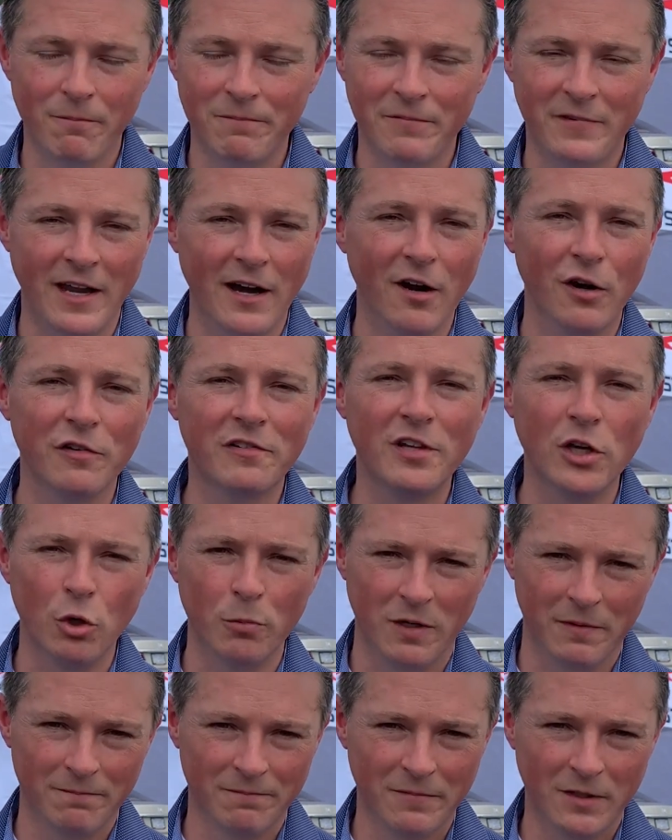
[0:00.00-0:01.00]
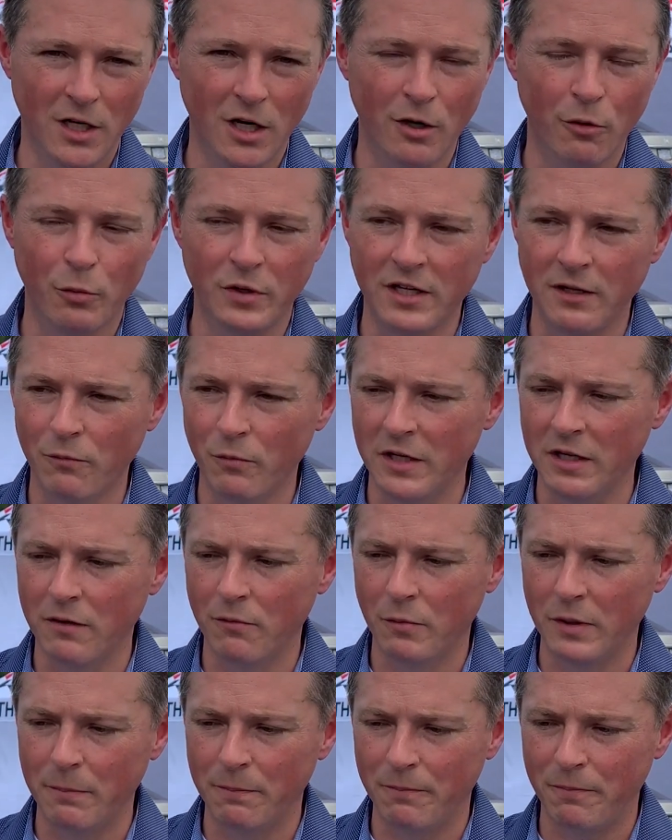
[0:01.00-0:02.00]
The error is human.
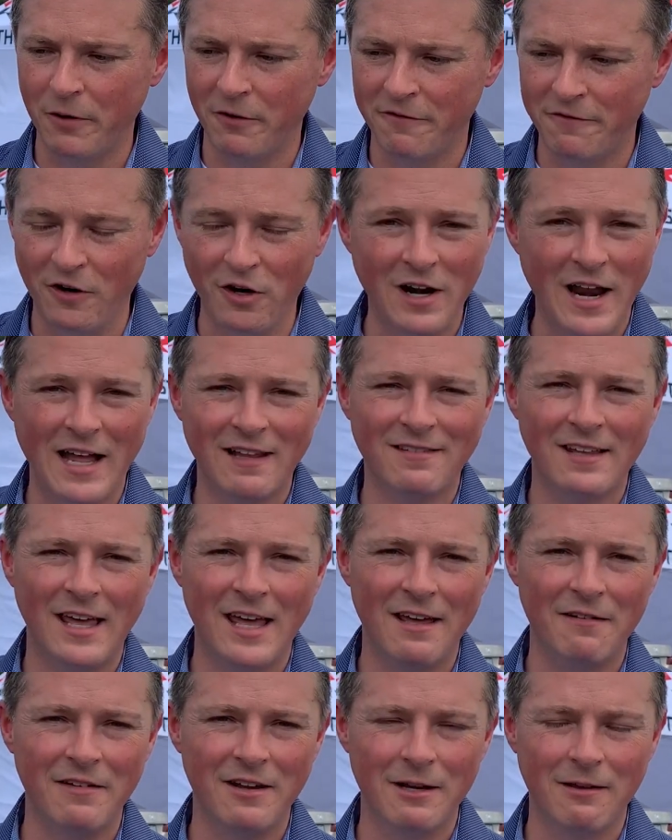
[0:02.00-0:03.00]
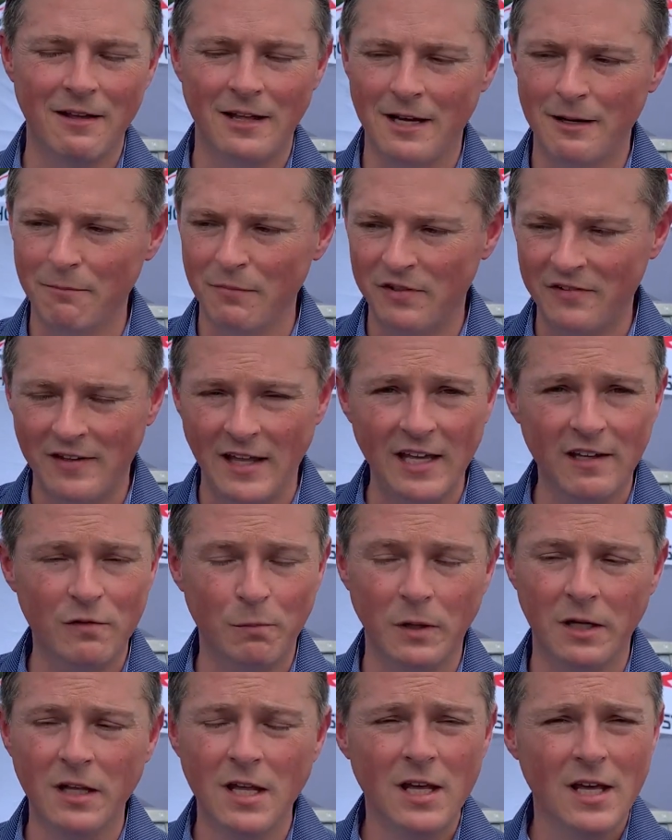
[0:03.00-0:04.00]
We prefer not to have any mistakes,
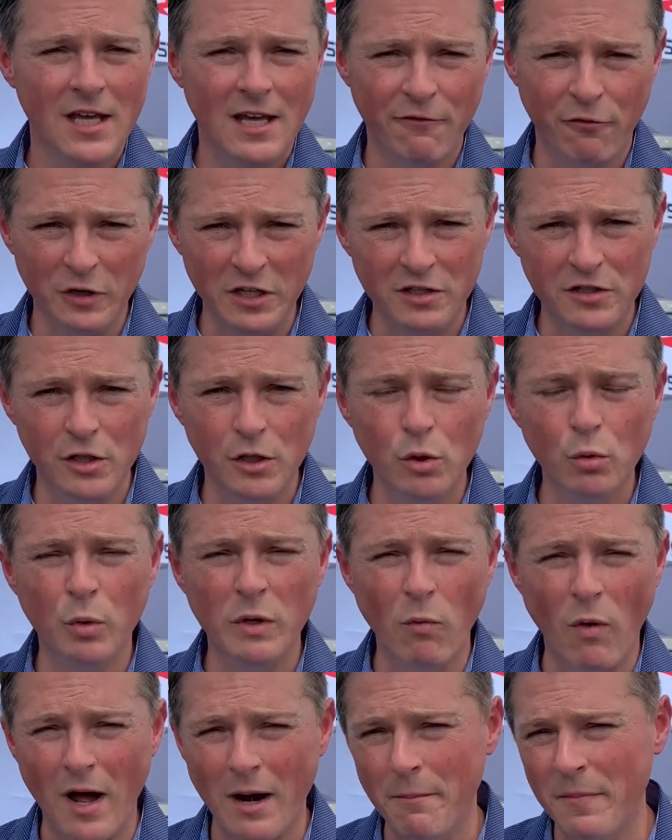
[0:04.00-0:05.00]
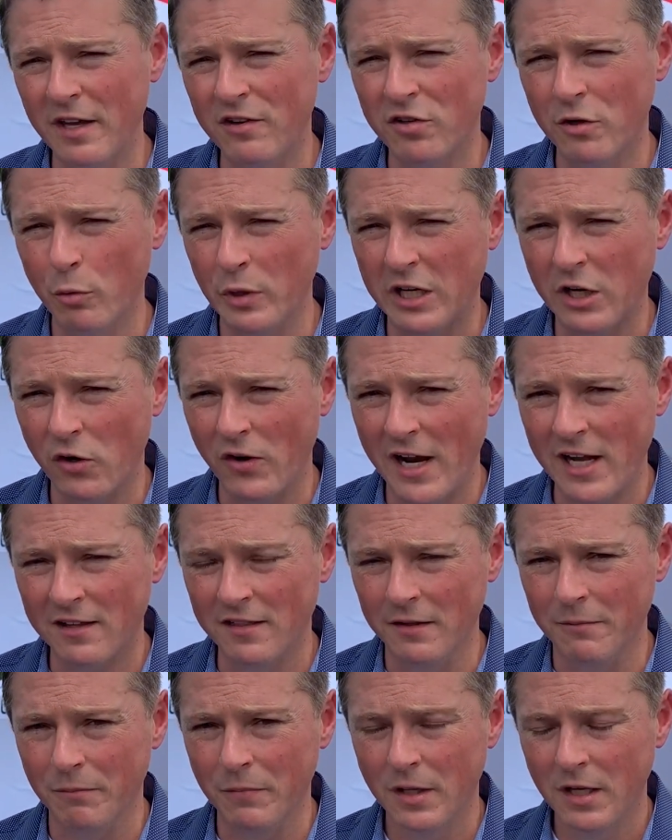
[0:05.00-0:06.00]
but if we do, we want to make sure we
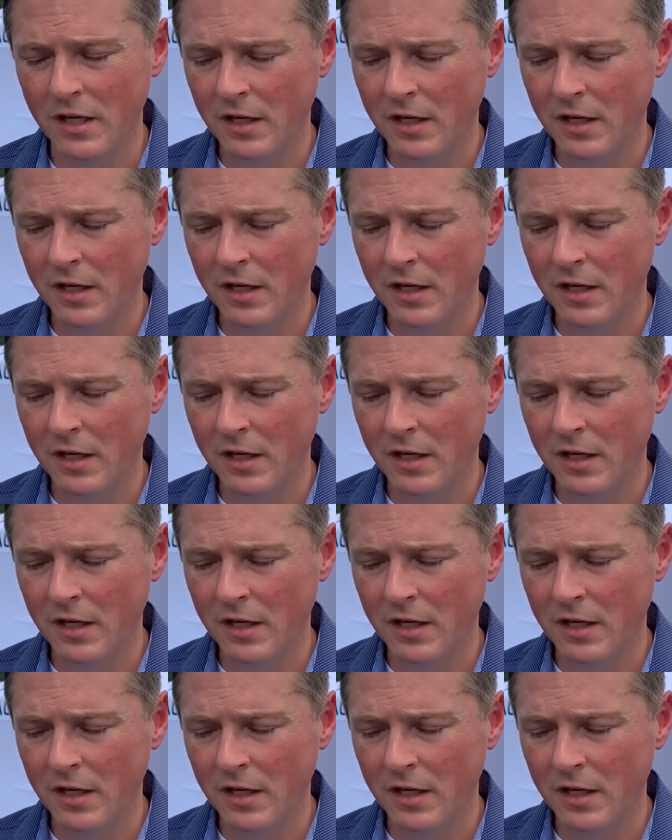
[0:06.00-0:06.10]
correct them.